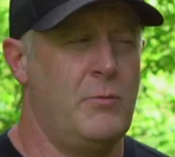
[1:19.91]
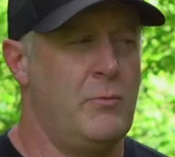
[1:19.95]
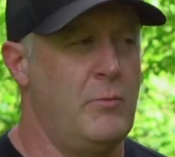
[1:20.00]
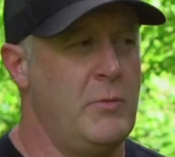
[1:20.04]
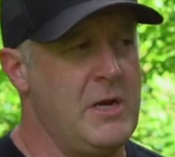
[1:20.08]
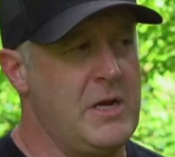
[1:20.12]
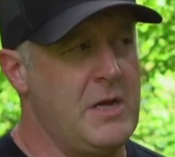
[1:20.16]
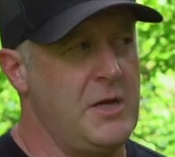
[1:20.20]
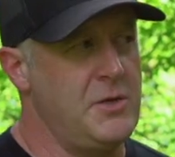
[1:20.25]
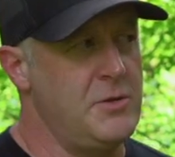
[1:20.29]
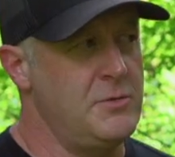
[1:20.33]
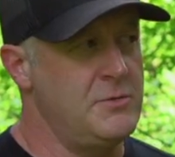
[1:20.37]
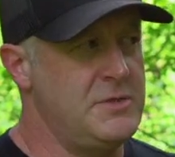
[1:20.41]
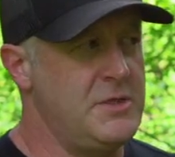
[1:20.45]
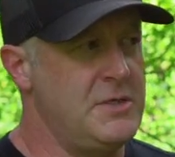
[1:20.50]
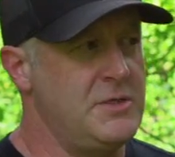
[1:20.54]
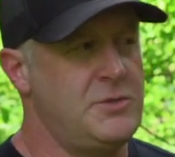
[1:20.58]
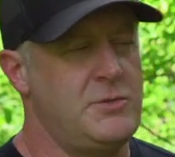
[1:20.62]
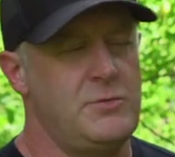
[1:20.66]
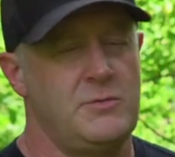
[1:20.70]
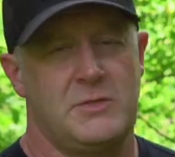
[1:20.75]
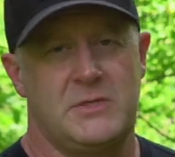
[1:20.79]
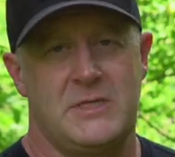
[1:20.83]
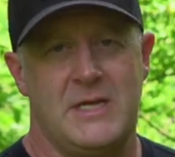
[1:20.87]
we could use these
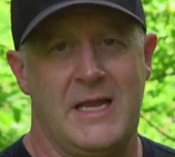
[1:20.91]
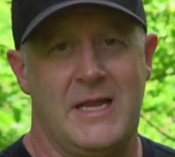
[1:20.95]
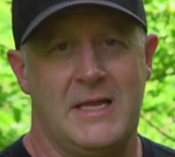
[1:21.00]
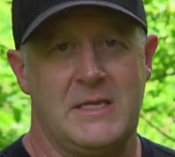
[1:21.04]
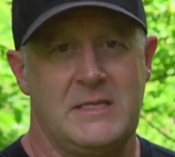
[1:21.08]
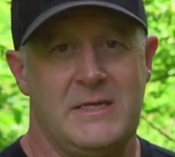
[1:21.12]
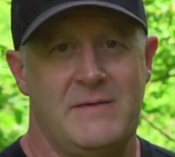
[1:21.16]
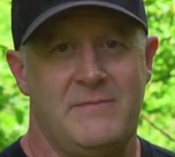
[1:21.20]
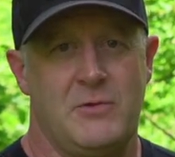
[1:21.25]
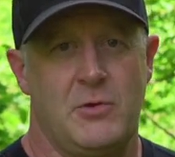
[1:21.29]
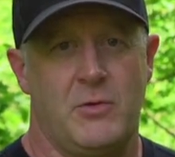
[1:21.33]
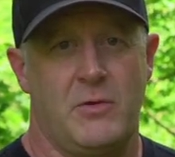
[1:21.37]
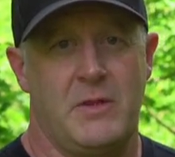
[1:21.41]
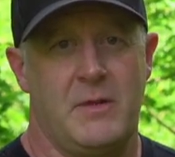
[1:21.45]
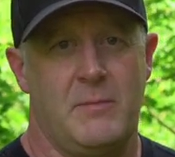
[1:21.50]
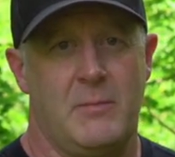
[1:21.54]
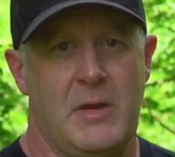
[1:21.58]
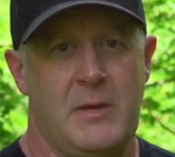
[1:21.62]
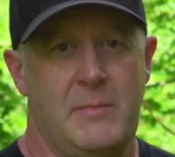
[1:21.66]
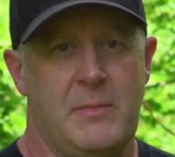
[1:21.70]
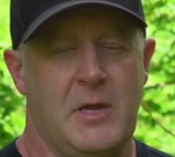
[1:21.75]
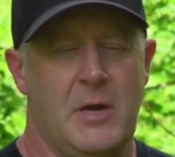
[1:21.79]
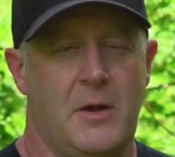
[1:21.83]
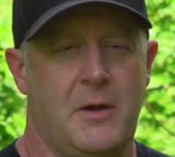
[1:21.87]
two stands, even though they
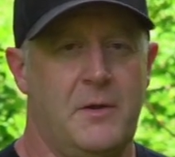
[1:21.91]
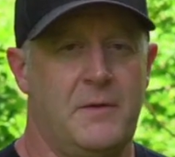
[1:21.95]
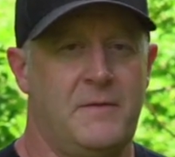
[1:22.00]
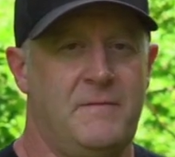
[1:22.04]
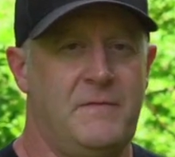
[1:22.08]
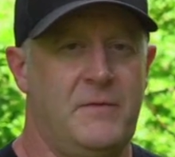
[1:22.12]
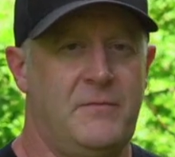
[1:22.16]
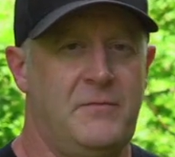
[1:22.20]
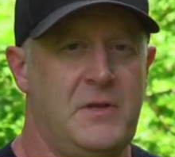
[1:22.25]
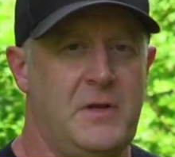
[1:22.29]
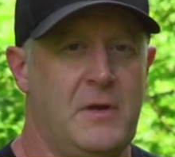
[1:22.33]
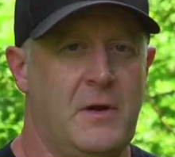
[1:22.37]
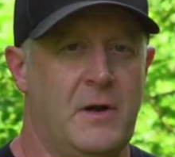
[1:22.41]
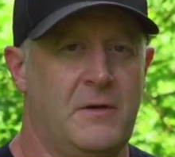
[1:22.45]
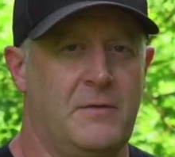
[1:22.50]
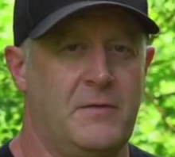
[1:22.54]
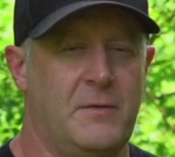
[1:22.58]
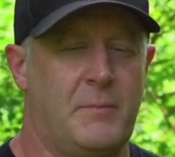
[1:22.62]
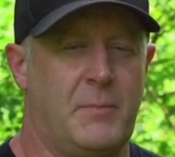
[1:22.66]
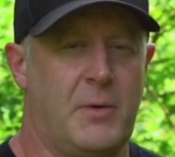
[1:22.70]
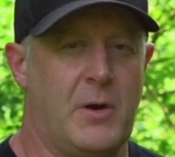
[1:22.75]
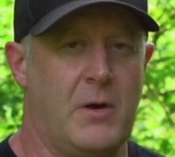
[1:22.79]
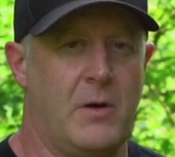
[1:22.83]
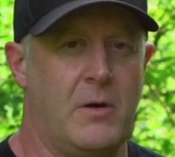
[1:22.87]
might be 150 yards
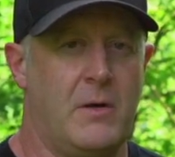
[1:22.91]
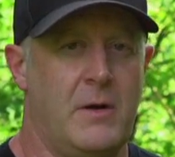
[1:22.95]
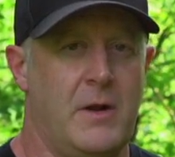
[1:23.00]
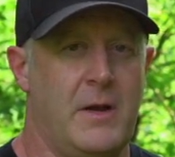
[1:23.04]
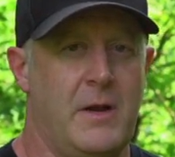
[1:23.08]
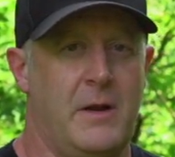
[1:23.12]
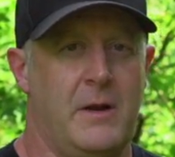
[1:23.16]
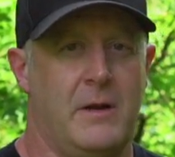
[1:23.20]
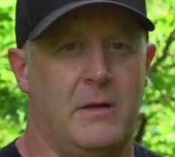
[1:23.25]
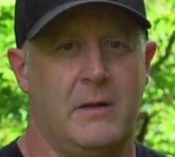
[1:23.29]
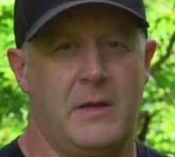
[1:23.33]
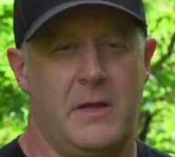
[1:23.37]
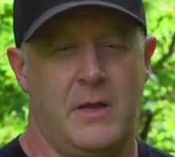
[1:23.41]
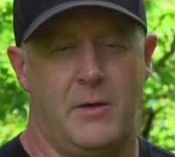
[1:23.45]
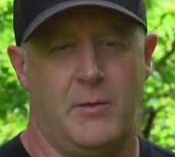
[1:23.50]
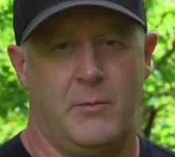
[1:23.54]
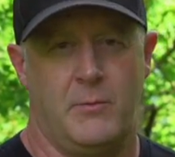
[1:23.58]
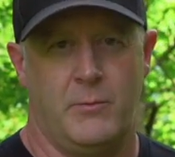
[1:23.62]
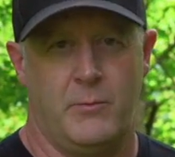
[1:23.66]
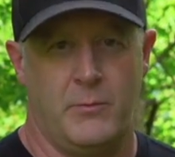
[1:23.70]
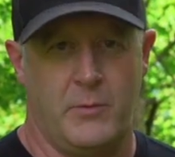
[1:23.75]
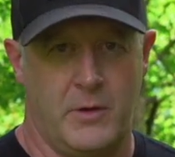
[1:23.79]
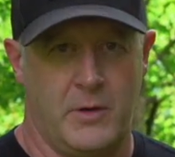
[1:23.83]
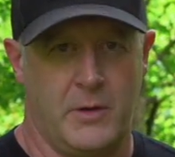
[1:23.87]
apart and a, and a
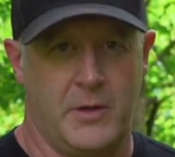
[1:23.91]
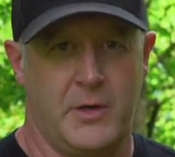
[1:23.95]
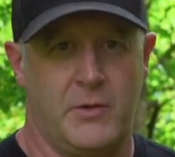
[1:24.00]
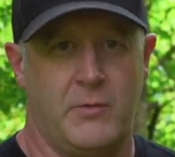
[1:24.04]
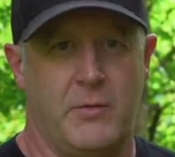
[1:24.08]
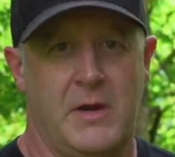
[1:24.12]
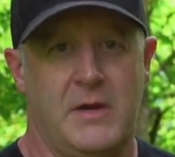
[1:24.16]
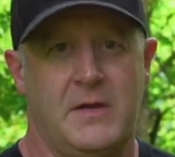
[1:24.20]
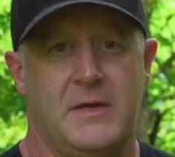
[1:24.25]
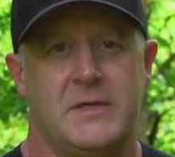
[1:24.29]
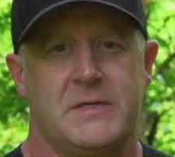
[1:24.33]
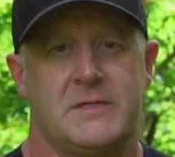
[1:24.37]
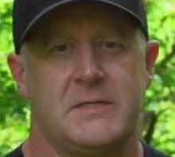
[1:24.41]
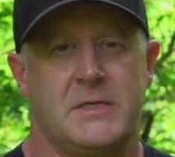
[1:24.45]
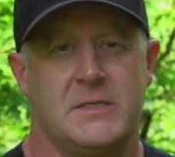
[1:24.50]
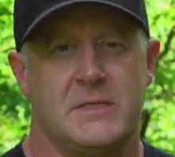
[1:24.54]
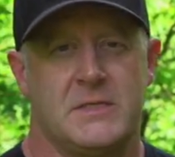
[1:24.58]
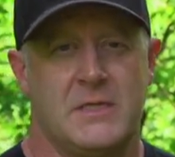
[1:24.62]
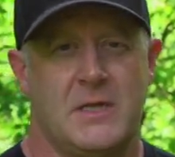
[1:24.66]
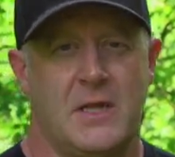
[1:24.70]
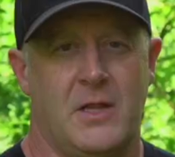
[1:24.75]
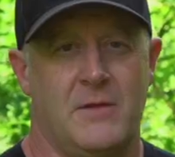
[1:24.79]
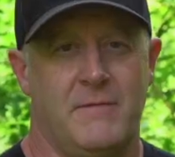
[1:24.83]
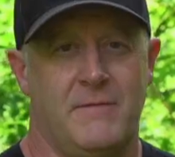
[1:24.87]
really great
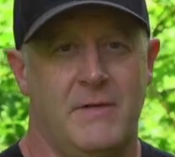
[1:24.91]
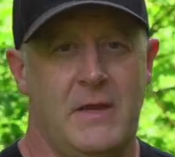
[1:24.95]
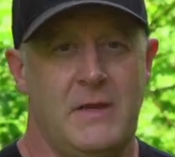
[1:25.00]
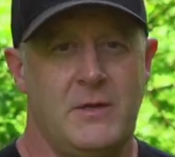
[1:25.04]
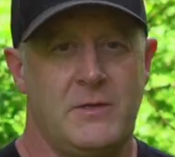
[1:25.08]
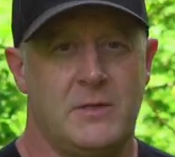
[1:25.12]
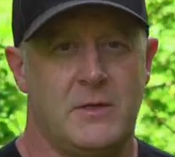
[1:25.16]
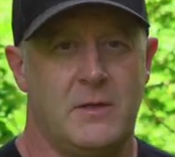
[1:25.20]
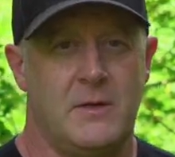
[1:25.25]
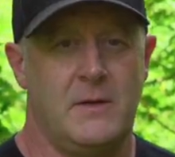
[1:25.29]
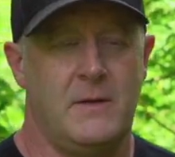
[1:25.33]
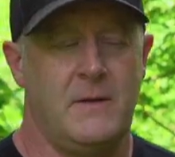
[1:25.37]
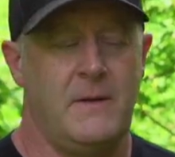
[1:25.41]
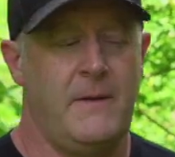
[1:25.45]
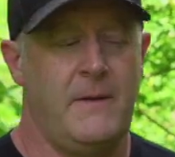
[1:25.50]
distance in elevation.